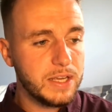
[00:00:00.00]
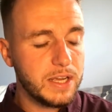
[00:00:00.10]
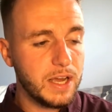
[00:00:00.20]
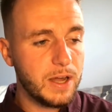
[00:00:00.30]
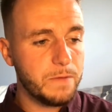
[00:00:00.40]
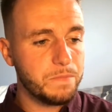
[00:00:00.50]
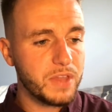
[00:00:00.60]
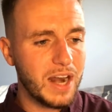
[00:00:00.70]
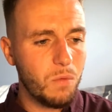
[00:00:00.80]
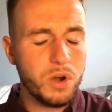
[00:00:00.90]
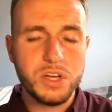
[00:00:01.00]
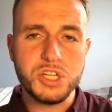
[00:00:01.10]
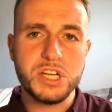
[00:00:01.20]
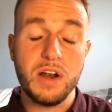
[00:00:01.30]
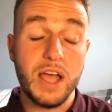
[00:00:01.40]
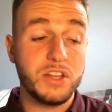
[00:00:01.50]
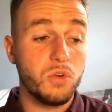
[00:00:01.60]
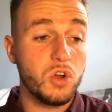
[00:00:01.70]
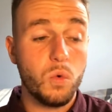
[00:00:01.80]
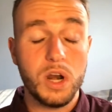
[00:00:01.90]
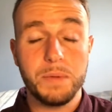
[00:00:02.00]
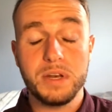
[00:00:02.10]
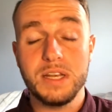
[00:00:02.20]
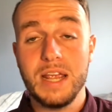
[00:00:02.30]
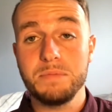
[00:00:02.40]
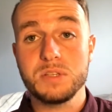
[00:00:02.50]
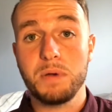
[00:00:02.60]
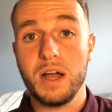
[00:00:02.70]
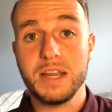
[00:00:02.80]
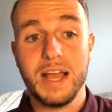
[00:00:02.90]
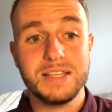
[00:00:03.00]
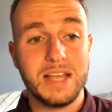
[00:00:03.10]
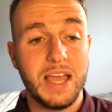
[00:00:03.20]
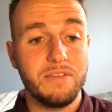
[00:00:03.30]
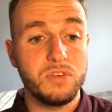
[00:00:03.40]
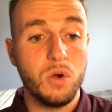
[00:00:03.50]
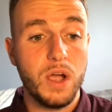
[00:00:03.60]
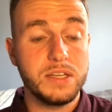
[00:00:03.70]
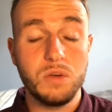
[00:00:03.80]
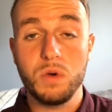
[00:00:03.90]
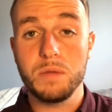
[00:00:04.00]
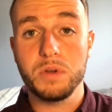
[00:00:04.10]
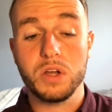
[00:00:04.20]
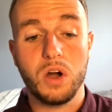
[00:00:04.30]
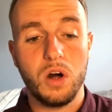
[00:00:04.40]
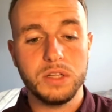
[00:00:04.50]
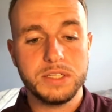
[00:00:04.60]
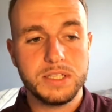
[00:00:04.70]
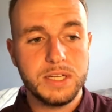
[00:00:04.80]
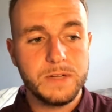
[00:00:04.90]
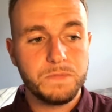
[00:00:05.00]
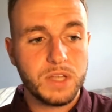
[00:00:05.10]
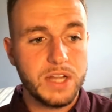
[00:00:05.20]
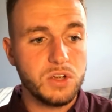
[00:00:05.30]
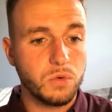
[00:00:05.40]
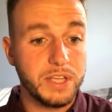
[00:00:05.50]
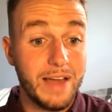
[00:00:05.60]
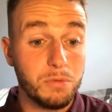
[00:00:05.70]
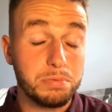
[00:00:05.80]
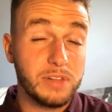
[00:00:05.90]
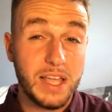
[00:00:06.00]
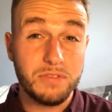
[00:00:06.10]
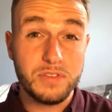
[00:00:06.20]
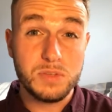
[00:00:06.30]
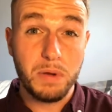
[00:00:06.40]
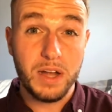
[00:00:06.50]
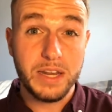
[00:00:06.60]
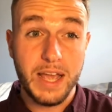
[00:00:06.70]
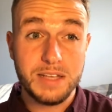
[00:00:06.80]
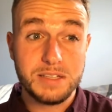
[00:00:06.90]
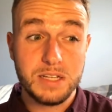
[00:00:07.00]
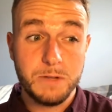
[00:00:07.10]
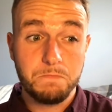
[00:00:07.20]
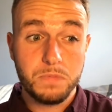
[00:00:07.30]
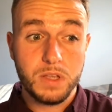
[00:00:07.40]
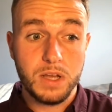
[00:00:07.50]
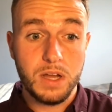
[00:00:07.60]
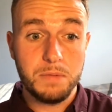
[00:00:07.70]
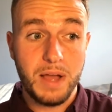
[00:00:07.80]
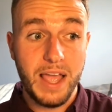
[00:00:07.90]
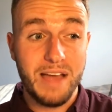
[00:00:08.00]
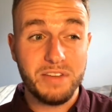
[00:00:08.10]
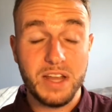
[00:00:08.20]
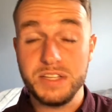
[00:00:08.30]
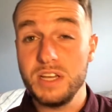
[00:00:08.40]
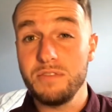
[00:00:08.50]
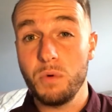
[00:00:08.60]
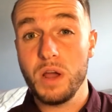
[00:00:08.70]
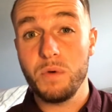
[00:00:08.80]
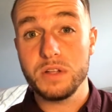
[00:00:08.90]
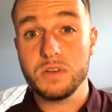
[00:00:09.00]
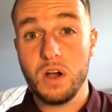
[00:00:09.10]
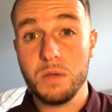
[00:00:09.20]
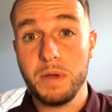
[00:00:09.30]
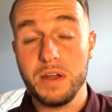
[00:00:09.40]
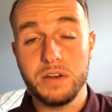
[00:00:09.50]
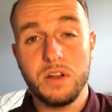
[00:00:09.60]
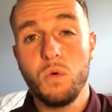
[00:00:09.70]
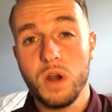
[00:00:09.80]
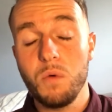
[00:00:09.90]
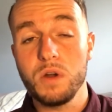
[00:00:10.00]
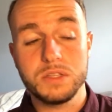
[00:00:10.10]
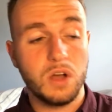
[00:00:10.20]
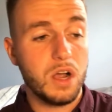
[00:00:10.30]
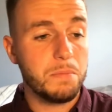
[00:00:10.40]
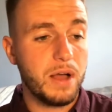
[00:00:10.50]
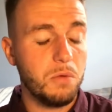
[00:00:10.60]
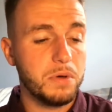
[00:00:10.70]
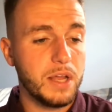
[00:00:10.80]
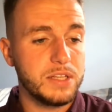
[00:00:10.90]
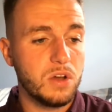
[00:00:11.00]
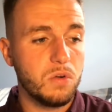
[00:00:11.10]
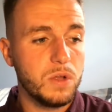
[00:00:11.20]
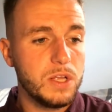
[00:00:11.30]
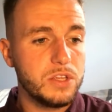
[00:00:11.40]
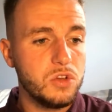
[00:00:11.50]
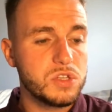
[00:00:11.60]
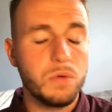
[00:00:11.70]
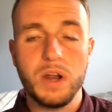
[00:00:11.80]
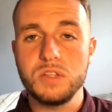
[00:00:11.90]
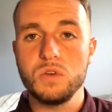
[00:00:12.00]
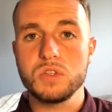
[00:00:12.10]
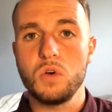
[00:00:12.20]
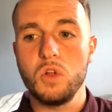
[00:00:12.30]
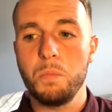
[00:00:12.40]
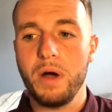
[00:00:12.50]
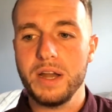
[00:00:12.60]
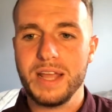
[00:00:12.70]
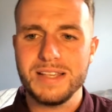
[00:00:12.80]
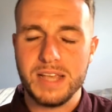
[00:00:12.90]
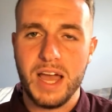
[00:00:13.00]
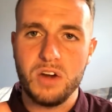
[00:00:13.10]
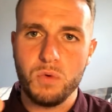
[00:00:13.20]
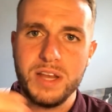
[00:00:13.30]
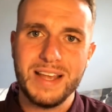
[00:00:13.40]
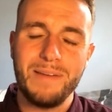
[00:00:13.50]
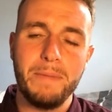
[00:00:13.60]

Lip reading: and I wanted to share. I don't know what I'm going to name this podcast. I have no idea what I'm going to call it. I don't really have a plan for this podcast. I have an idea of what I want to talk about and know what I want to talk about, but I don't. Usually when I do a solo podcast, I kind of write down